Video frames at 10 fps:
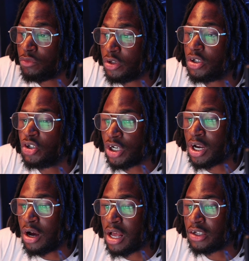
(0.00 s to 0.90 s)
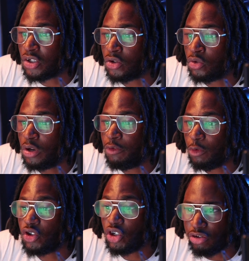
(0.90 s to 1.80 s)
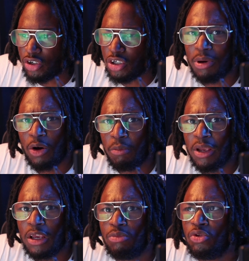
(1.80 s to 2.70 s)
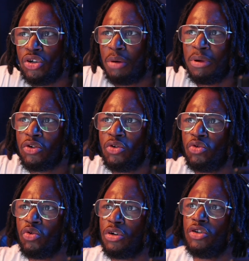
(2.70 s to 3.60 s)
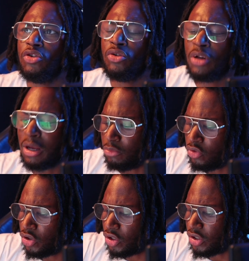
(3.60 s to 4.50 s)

Check out that sale if you're serious about making music. Man's only talking to like musicians and